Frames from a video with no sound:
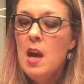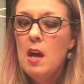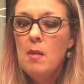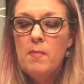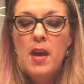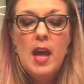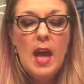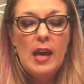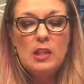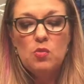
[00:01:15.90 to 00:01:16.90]

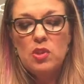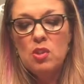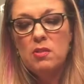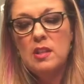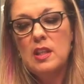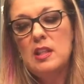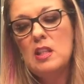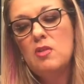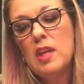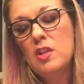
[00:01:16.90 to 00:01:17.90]
As a result of the
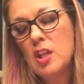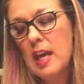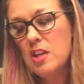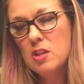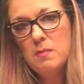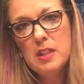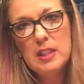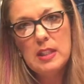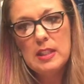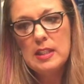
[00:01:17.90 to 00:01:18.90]
continuing education
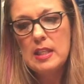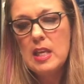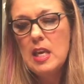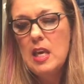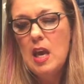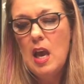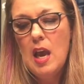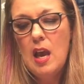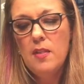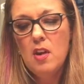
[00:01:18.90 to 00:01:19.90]
business, I
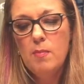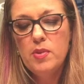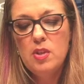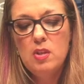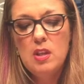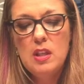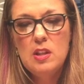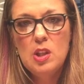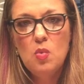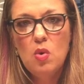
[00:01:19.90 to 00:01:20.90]
had the
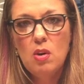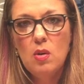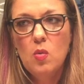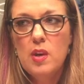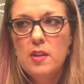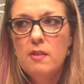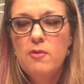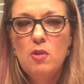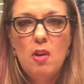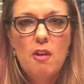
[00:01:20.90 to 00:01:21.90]
opportunity to work with a
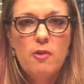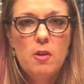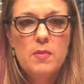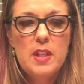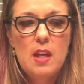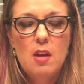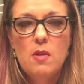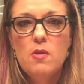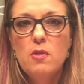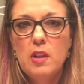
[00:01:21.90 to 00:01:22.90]
few law firms and
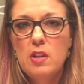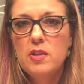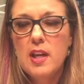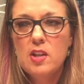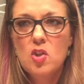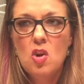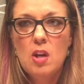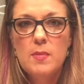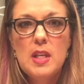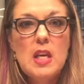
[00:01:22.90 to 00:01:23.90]
other legal tech
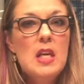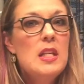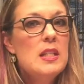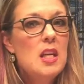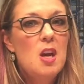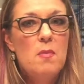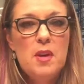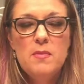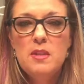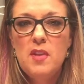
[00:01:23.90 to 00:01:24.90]
startups to help
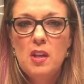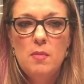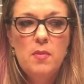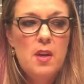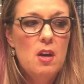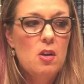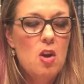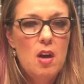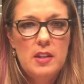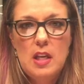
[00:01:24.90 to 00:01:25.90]
them develop their
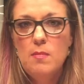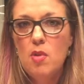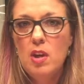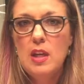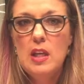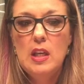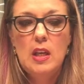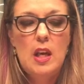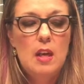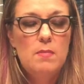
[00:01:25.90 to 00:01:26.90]
content
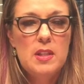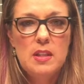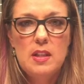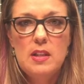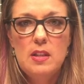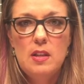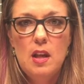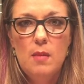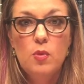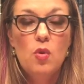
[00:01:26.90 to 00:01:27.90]
marketing and business
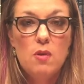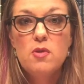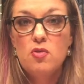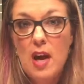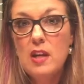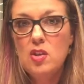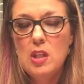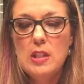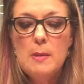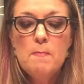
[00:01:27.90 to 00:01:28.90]
growth
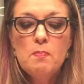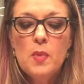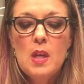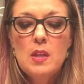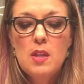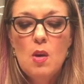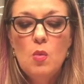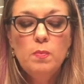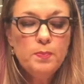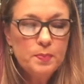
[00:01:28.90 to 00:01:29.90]
strategies.
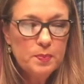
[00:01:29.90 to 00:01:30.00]
So